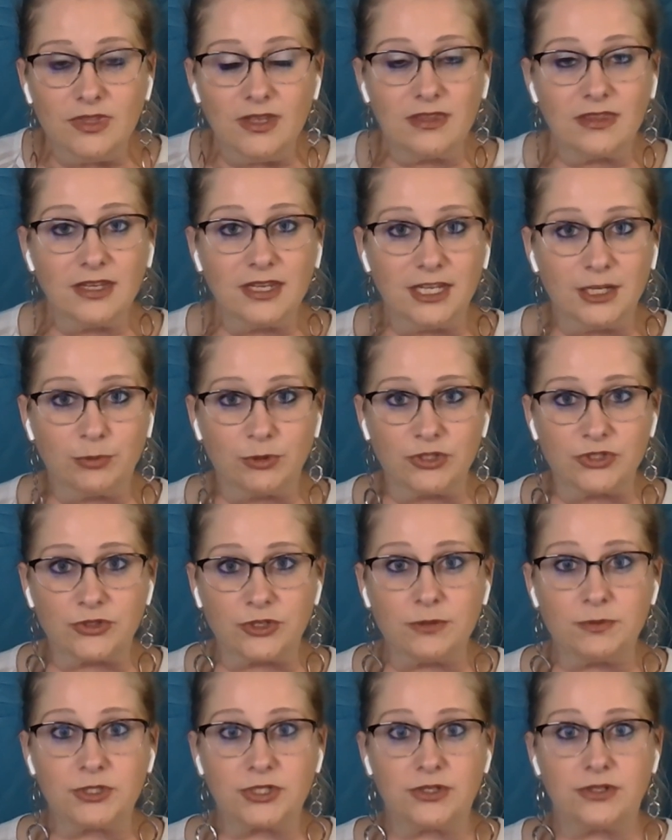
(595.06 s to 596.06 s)
the Hebrew
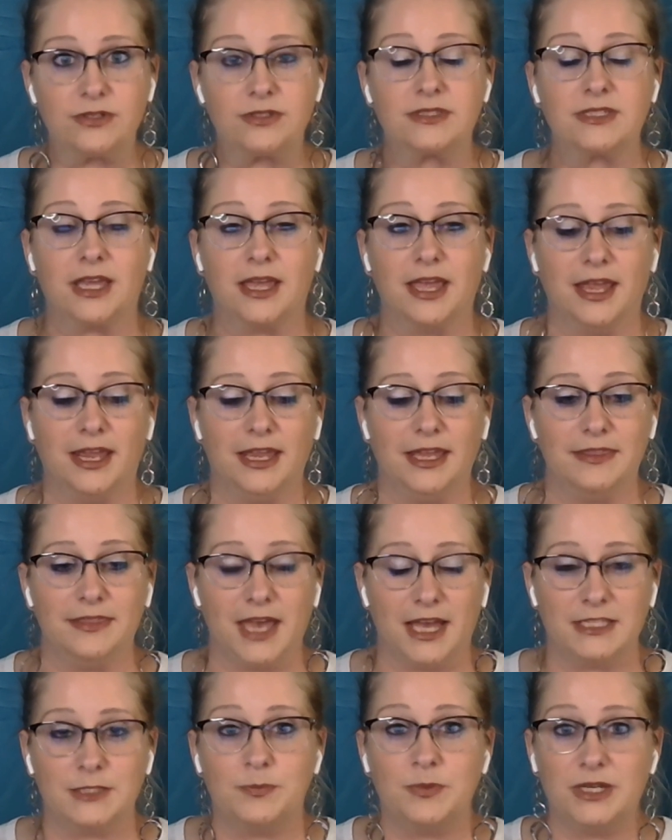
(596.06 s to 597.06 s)
scriptures, and
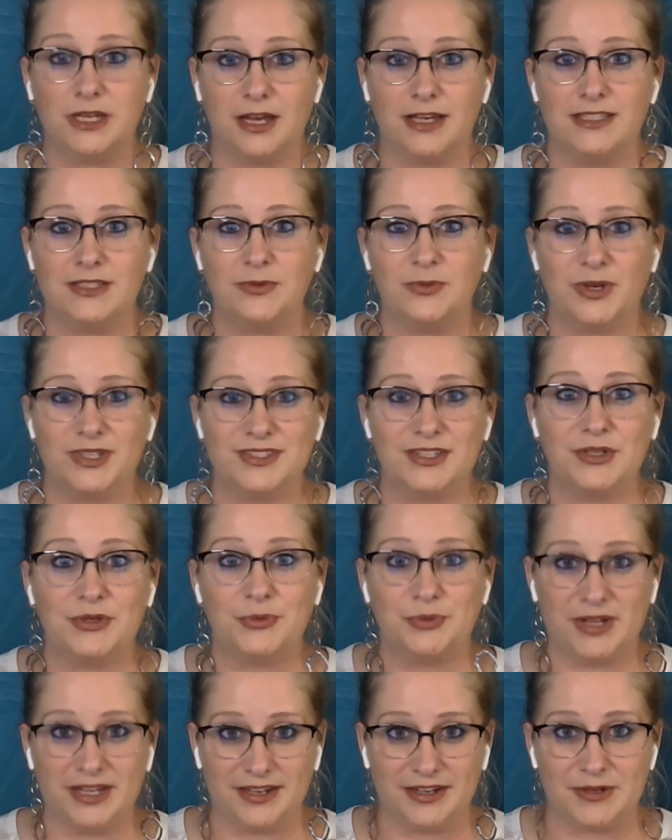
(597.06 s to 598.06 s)
that's because it was in
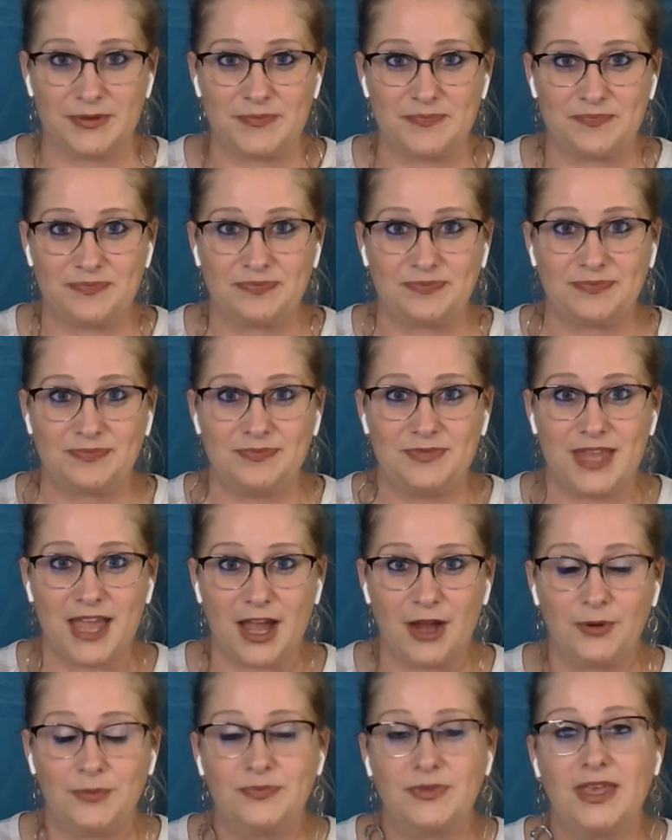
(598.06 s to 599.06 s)
Greek.
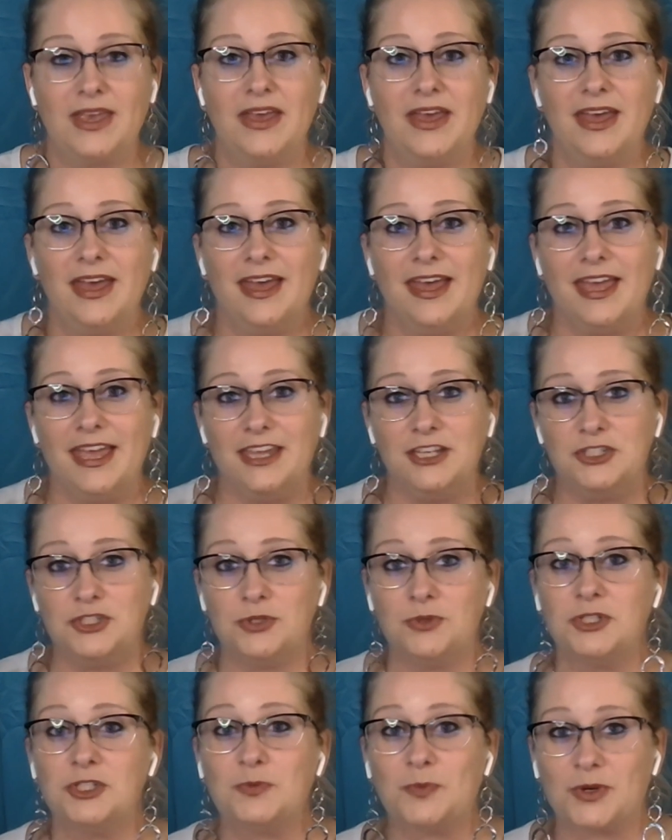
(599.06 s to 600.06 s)
Now, a
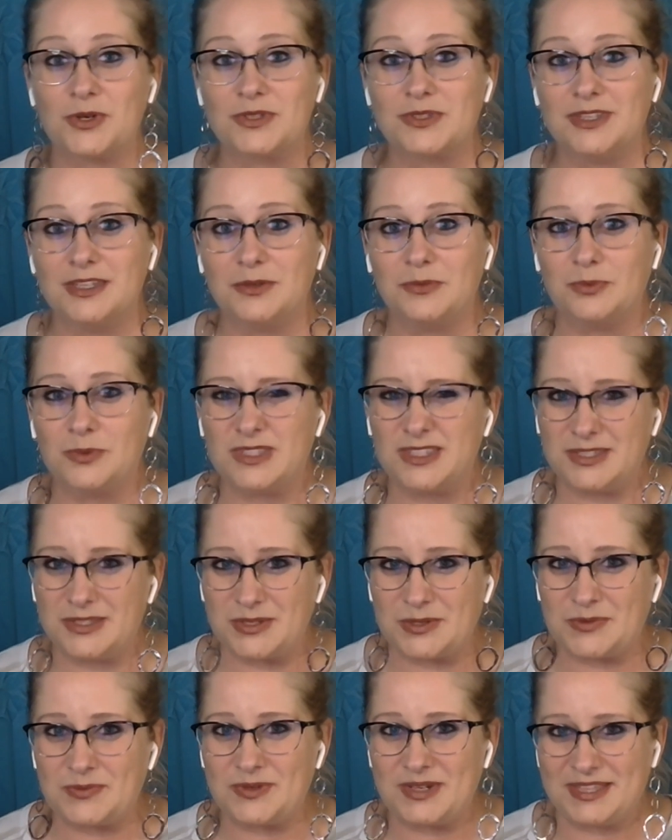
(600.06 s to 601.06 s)
Jewish person would
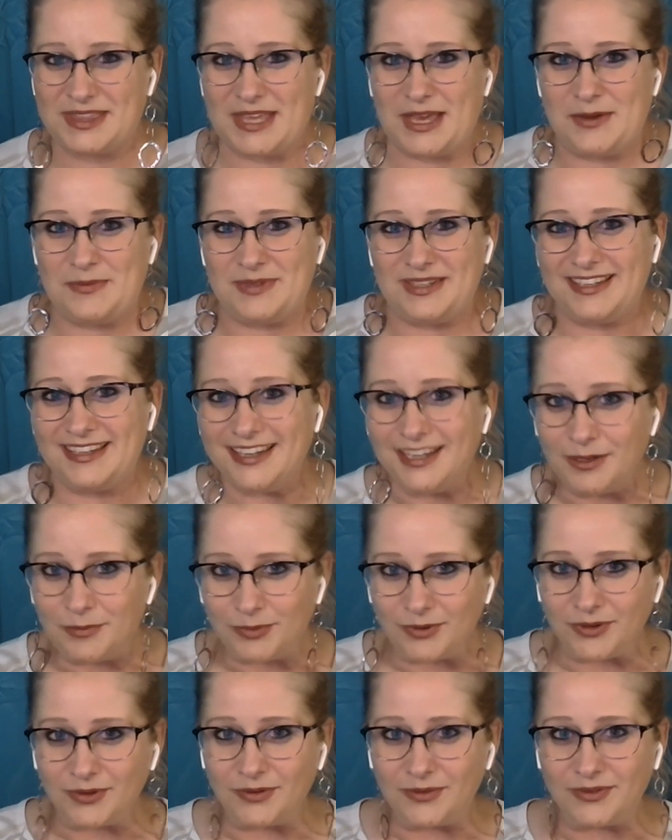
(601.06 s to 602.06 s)
still read them in
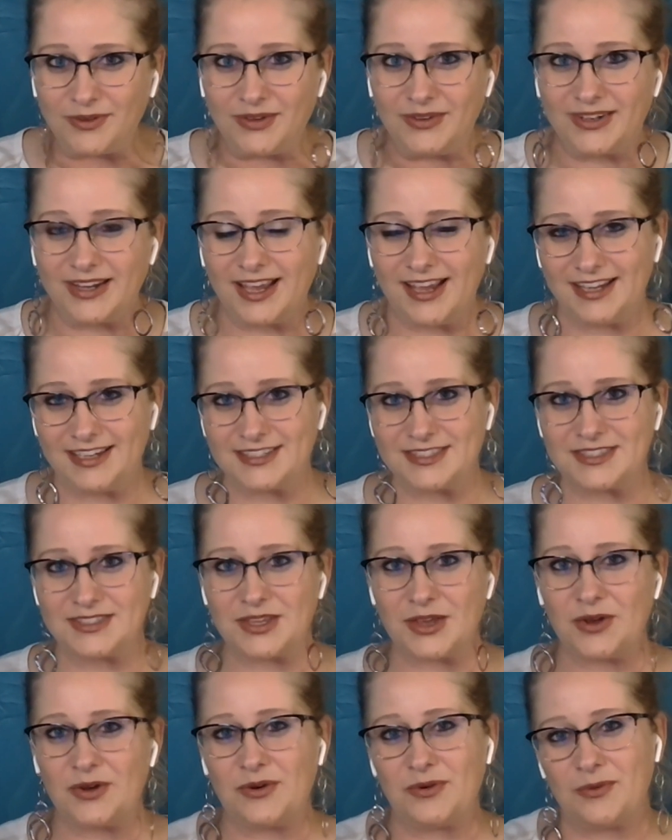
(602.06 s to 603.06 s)
Hebrew, okay?
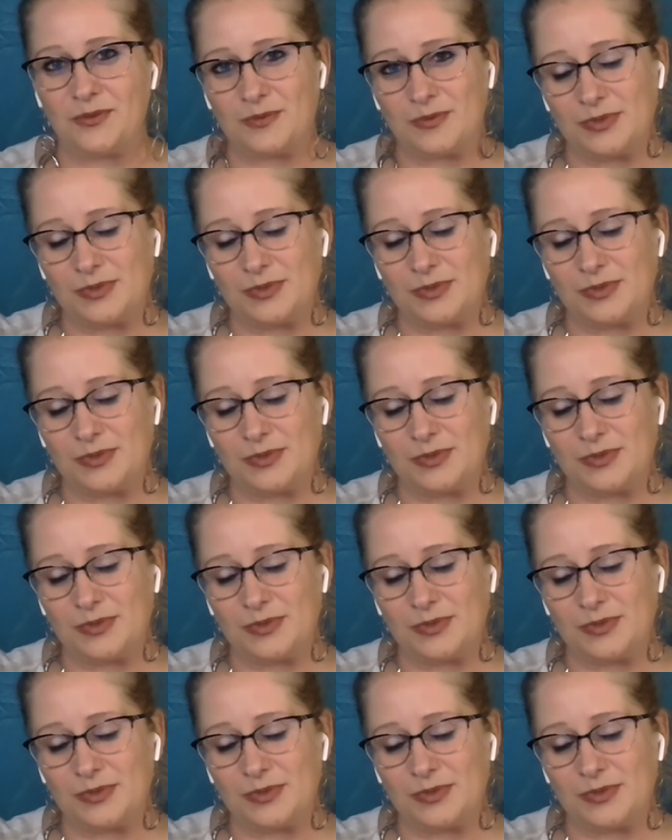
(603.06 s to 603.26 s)
So